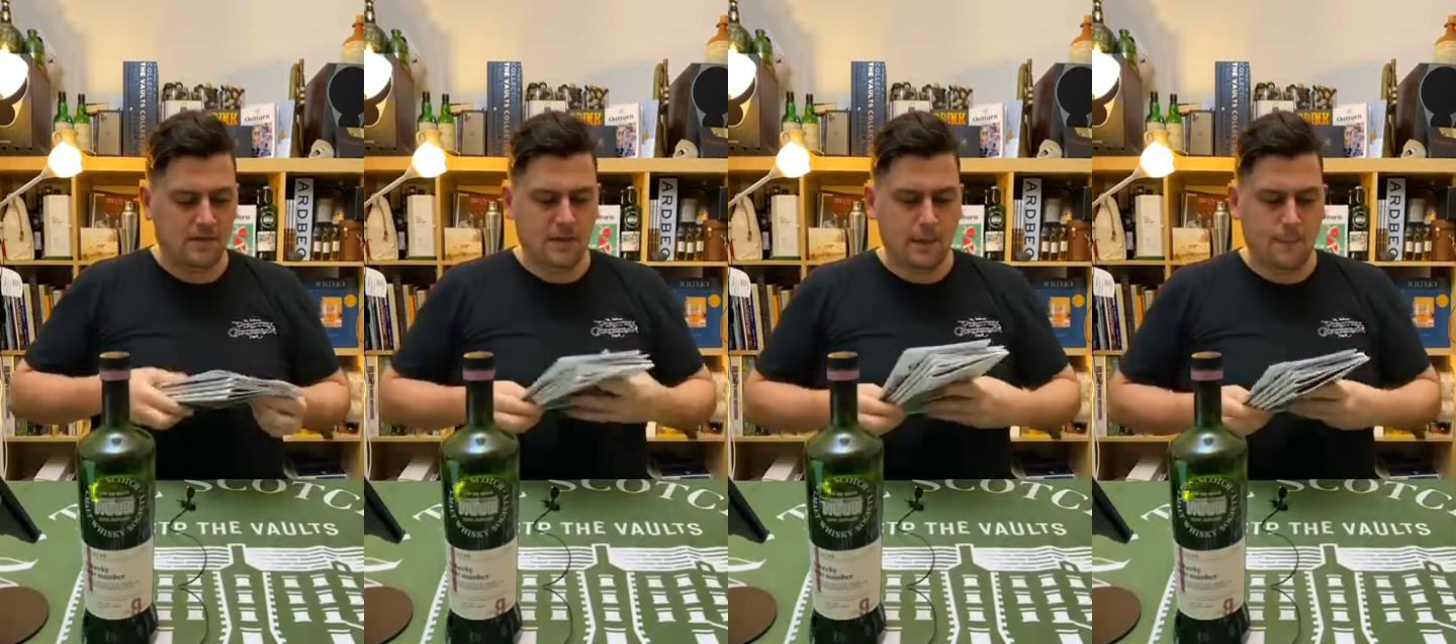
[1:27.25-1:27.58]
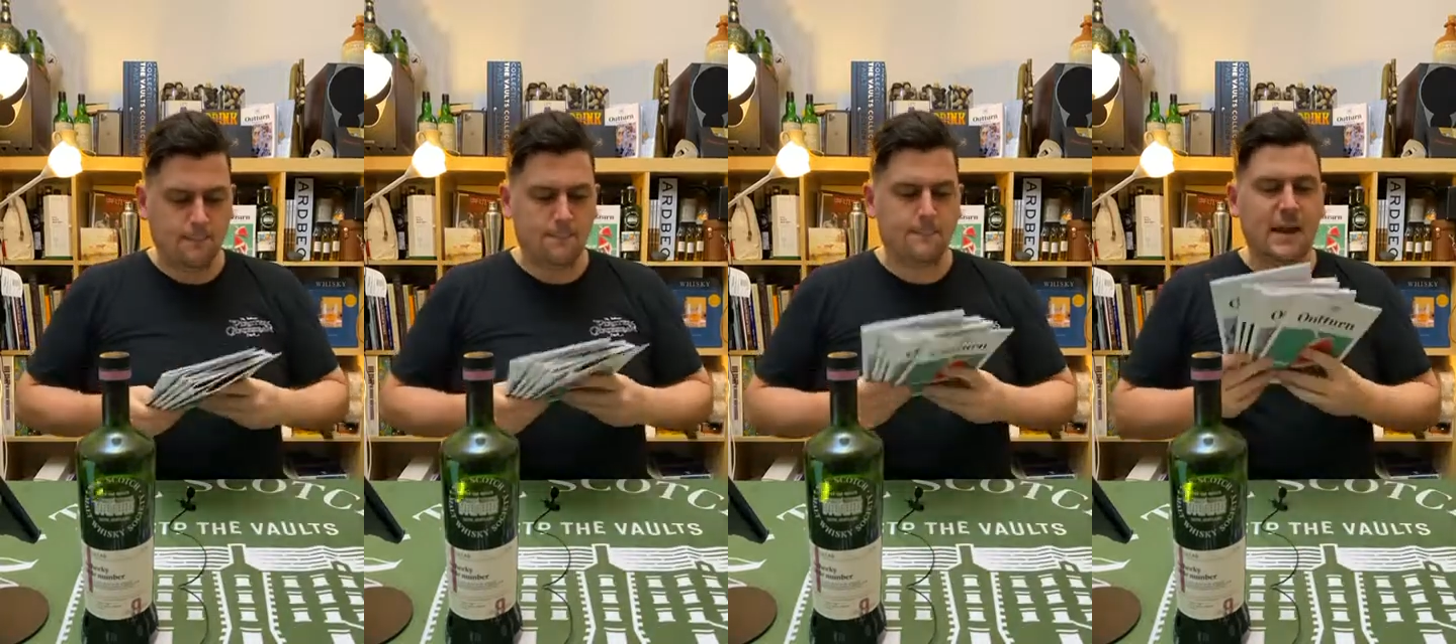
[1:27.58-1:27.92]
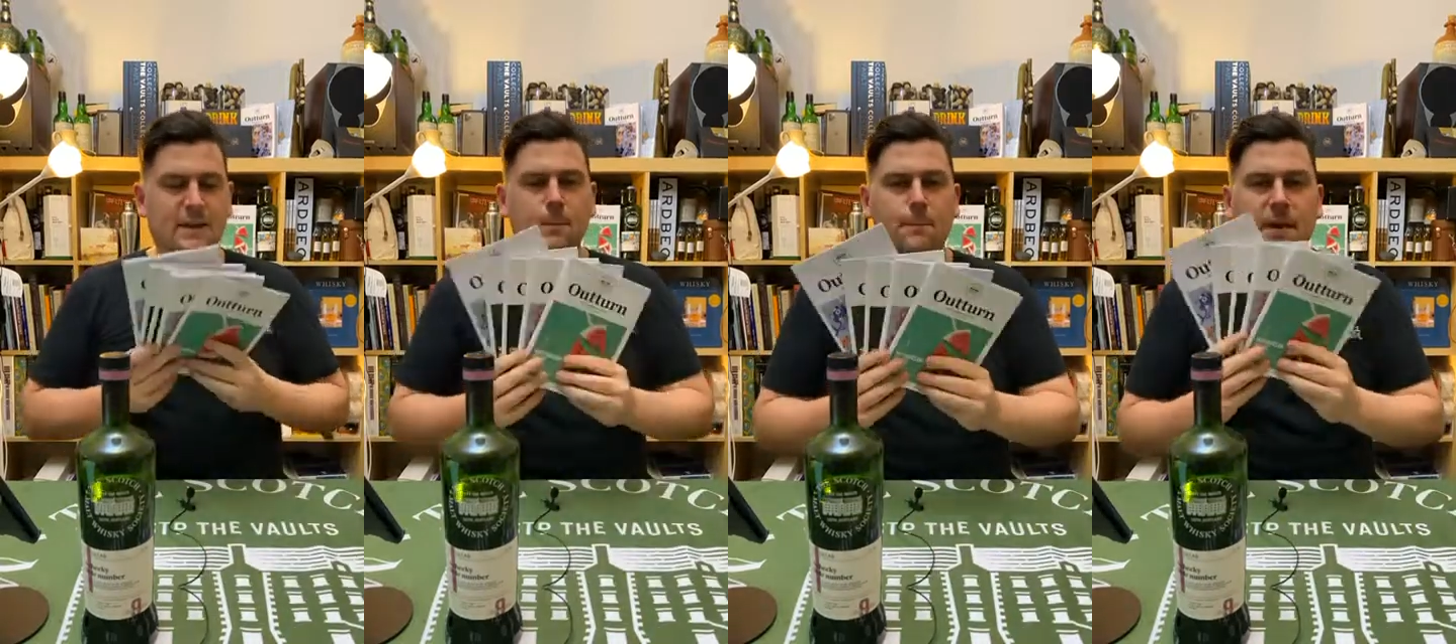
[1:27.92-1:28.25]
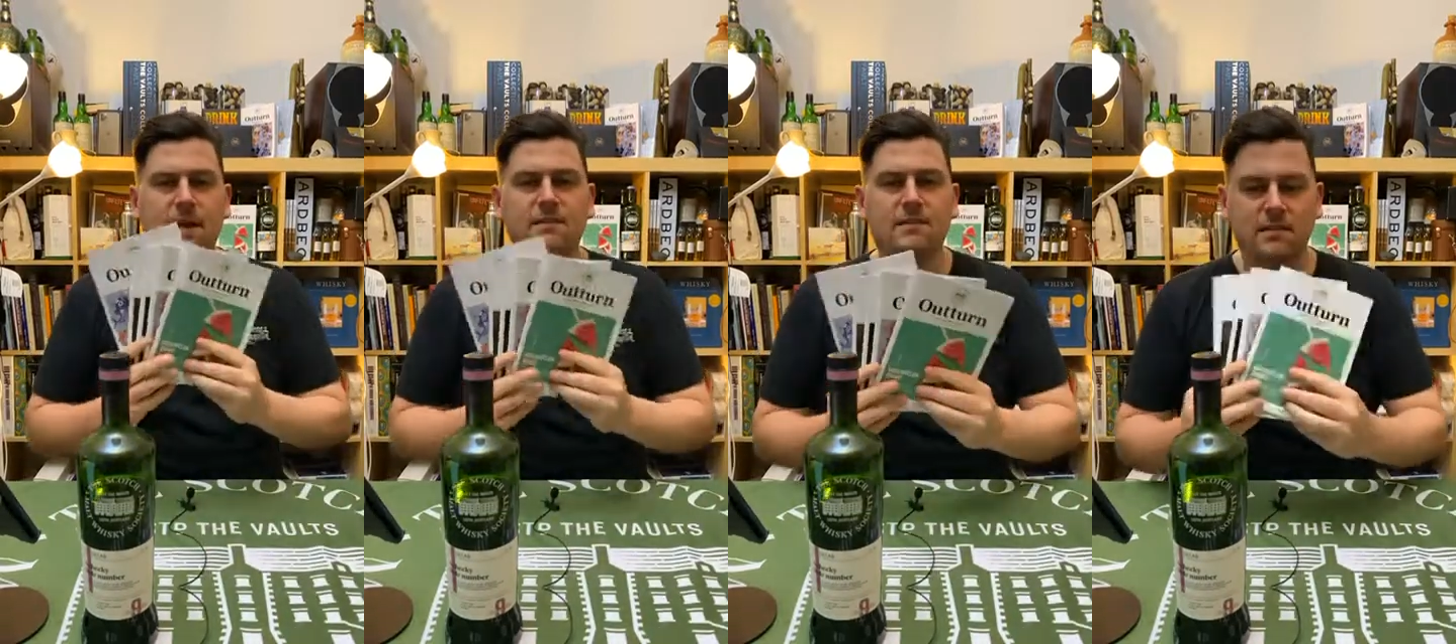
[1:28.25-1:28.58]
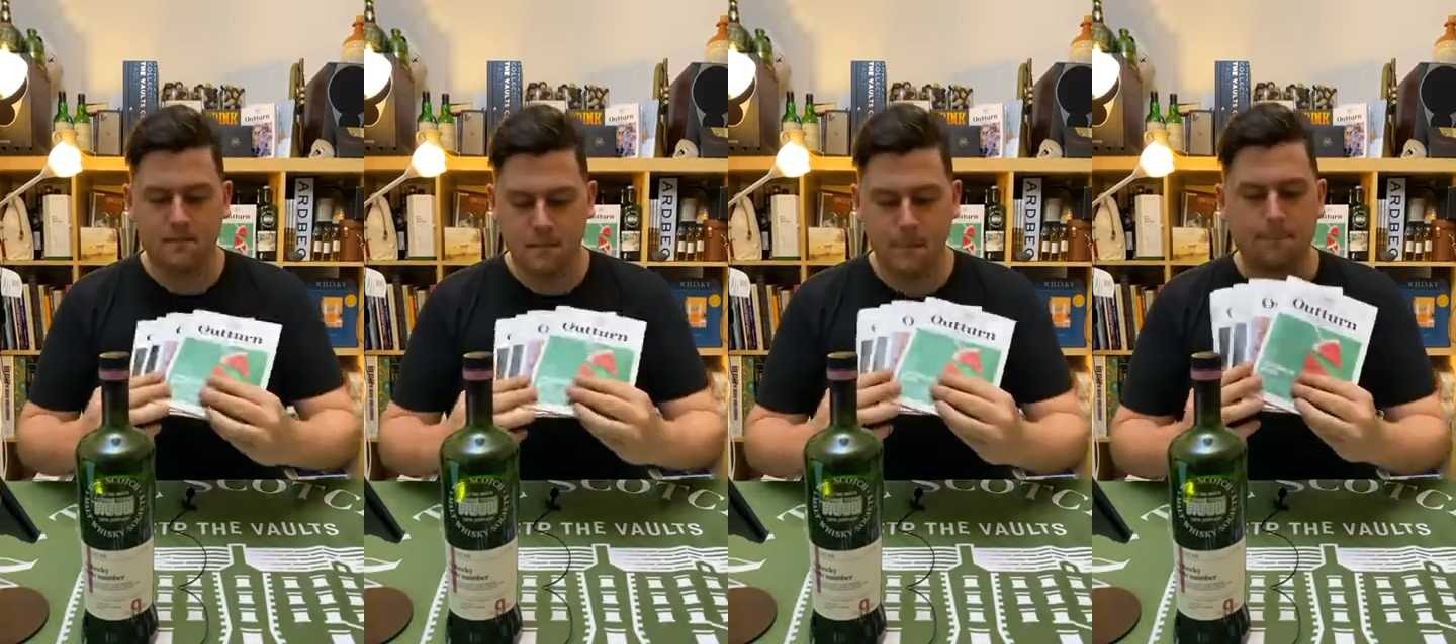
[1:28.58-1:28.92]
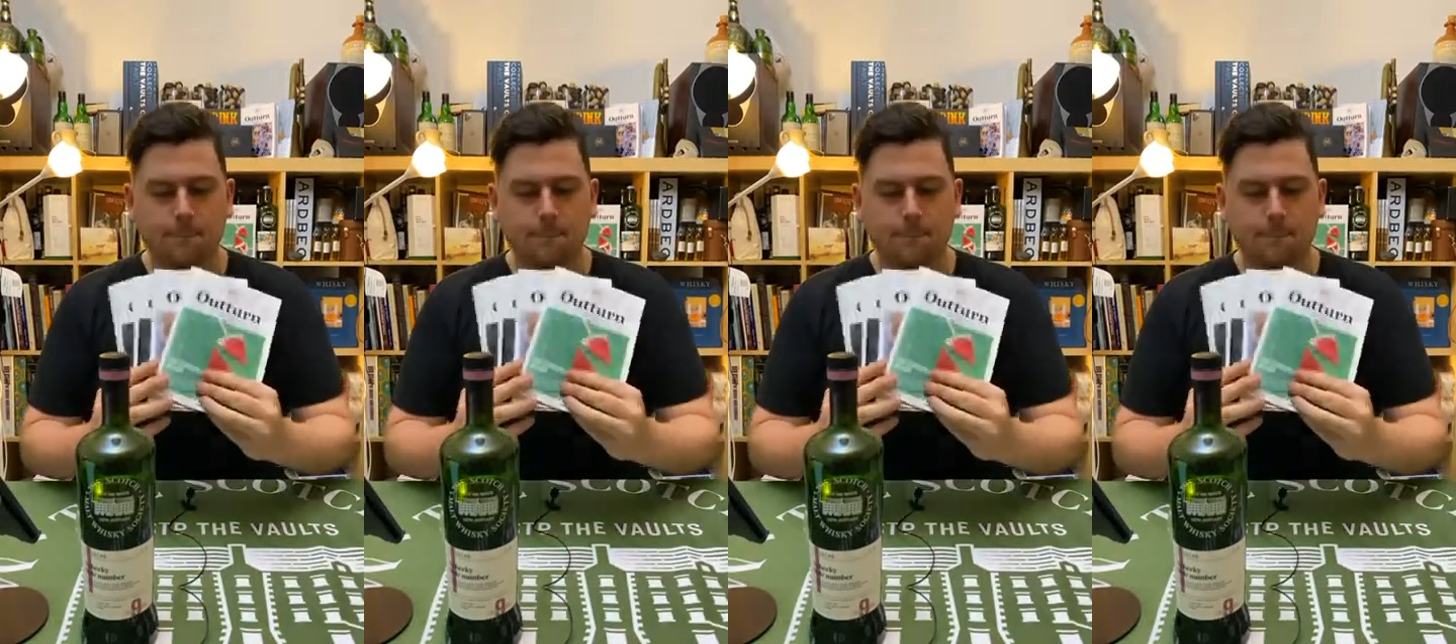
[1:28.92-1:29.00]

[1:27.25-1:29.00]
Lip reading: the Back to Basics,